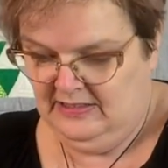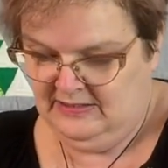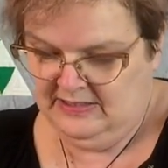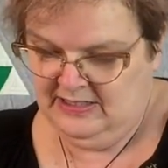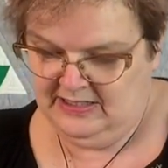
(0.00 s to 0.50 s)

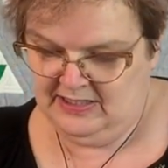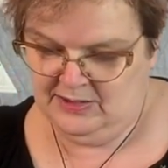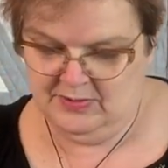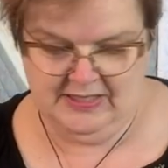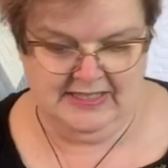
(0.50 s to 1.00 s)
The next
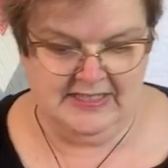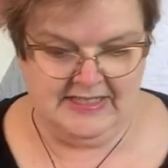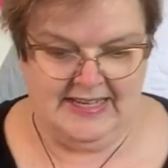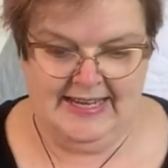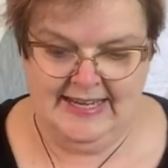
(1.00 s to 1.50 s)
one is
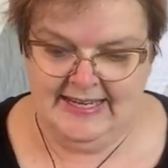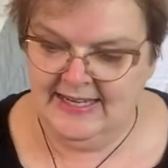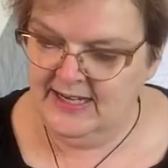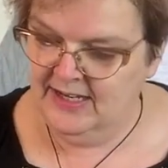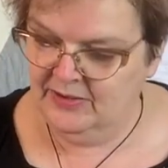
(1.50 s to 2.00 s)

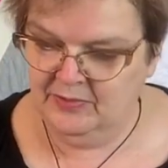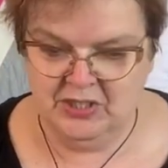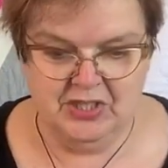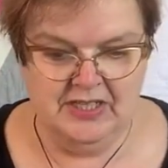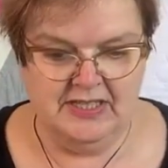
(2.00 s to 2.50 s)
E,
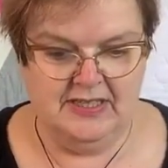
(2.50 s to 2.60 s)
which is